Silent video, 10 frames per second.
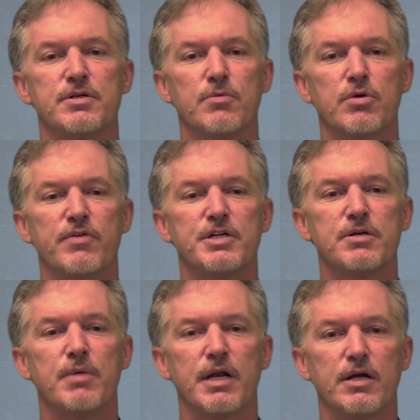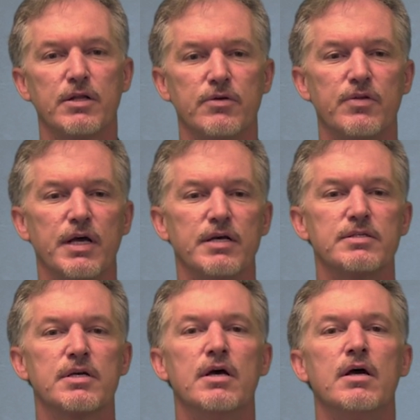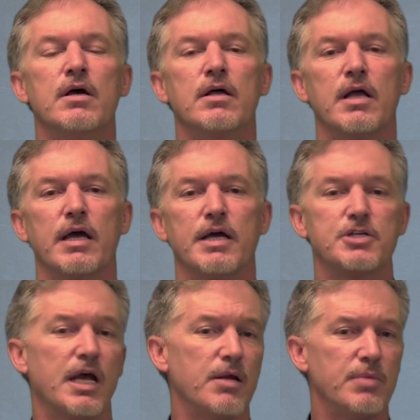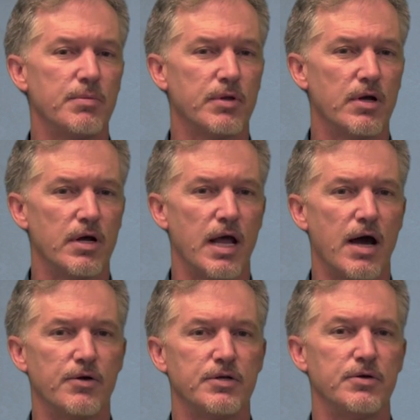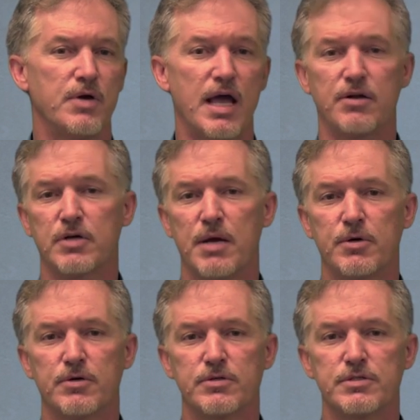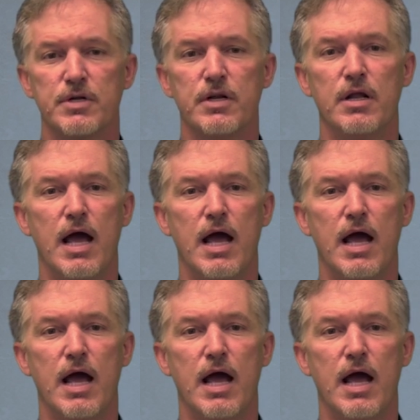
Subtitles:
So prevention might include things like educating people on how to handle chemicals and